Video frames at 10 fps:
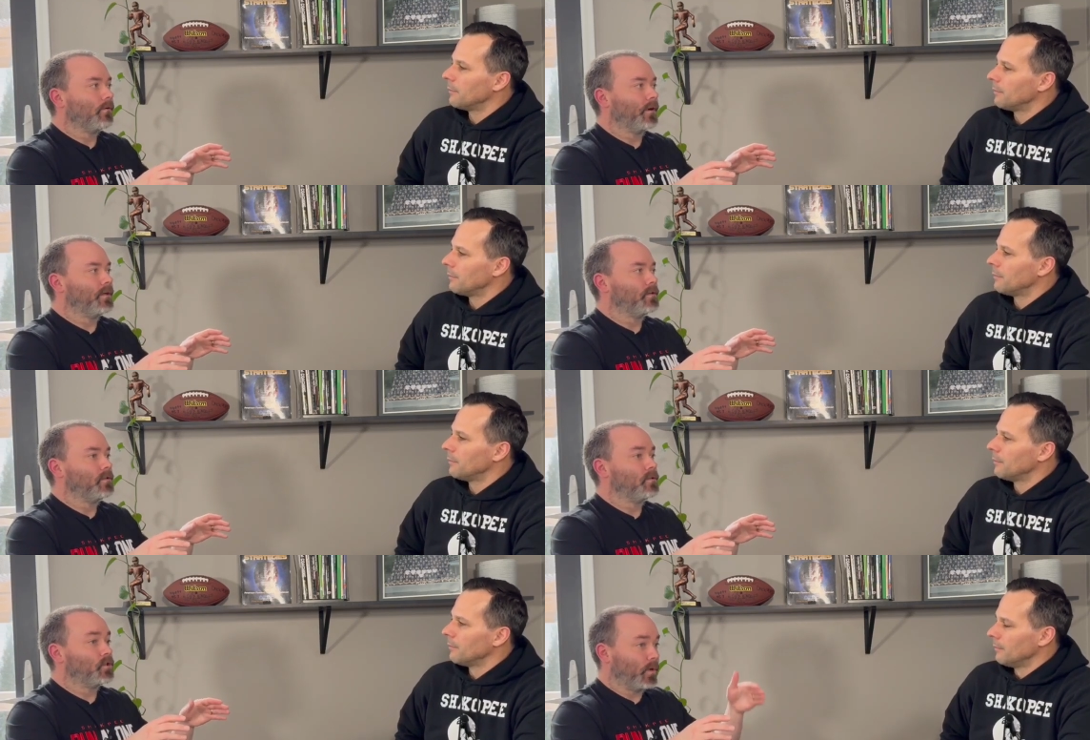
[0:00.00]
Speaker 1: Right.
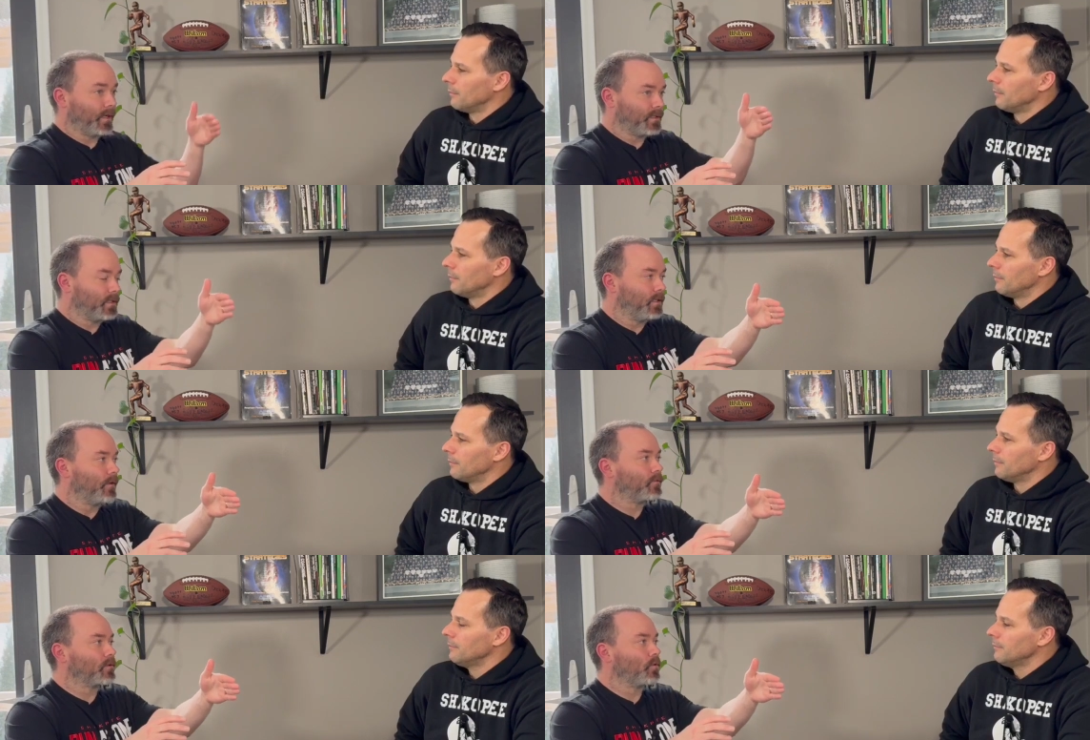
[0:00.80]
Do I continue
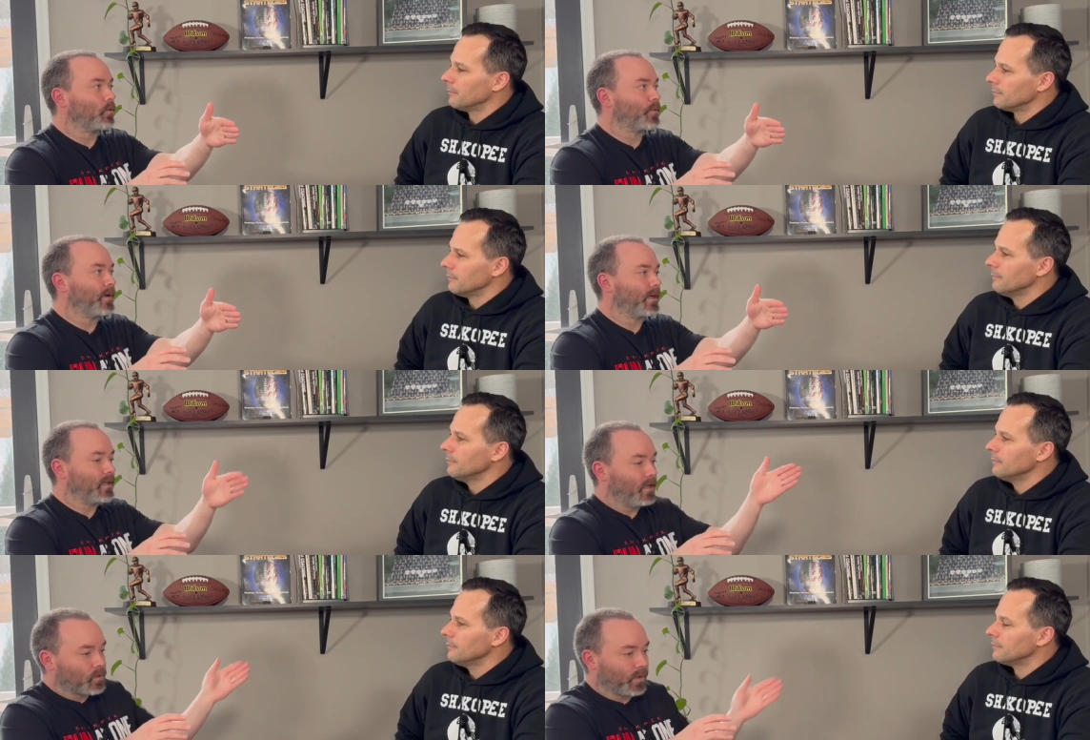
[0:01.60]
after the quarterback?
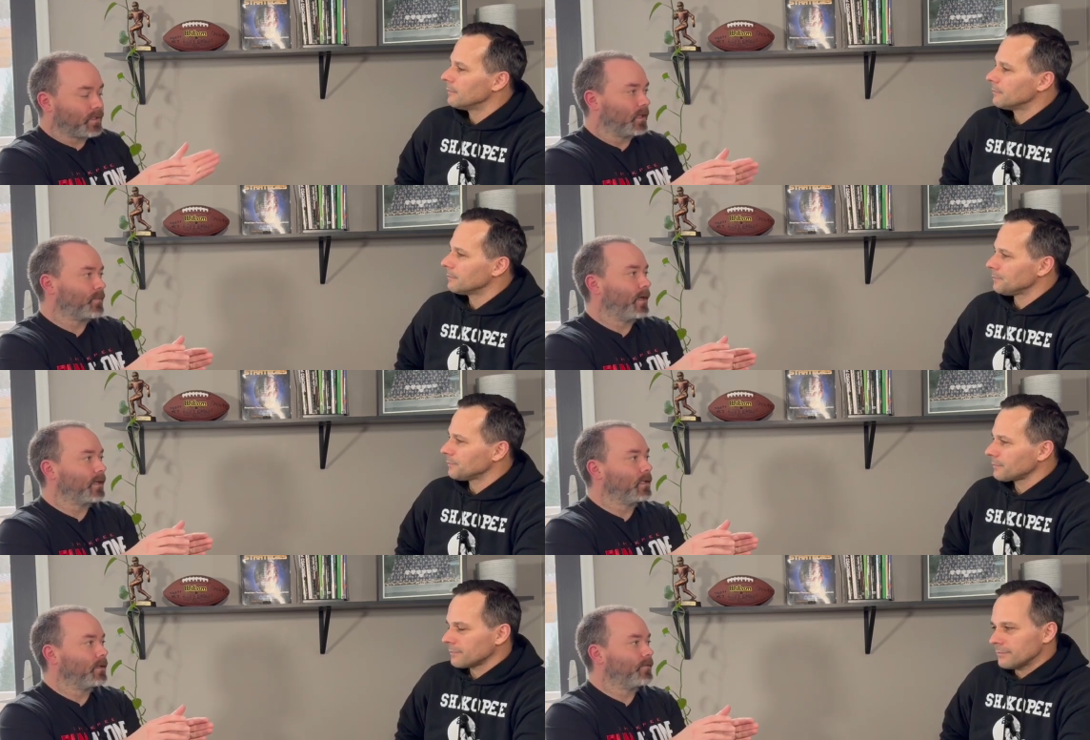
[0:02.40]
Do I tuck
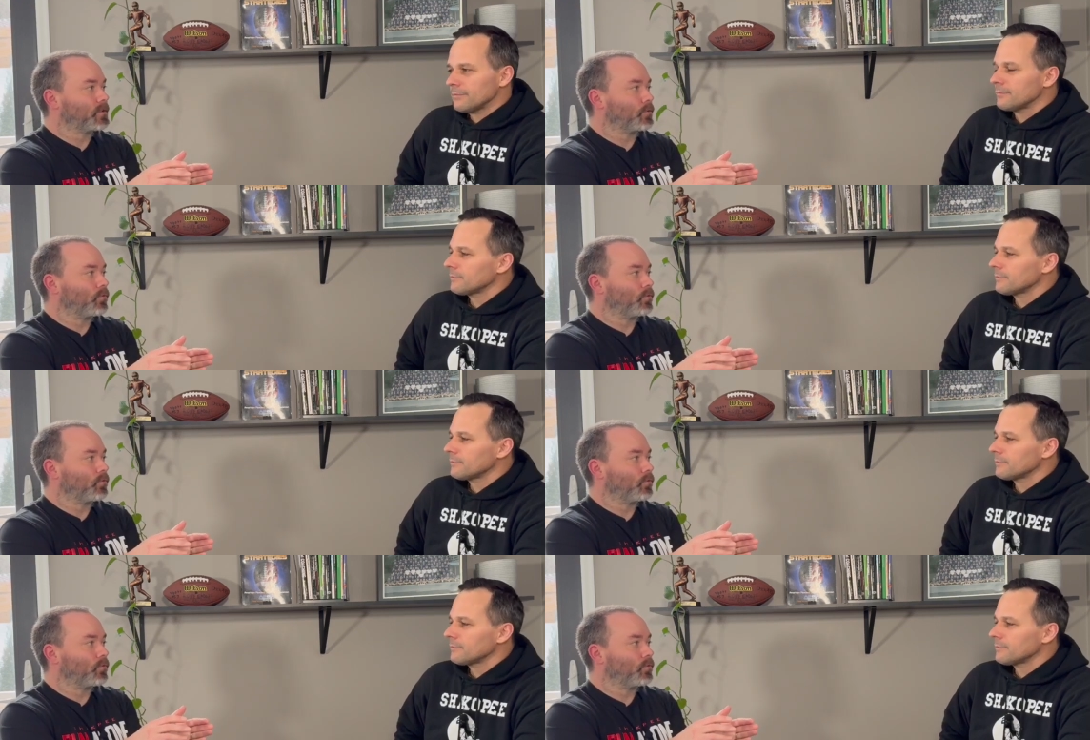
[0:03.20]
back in if it's a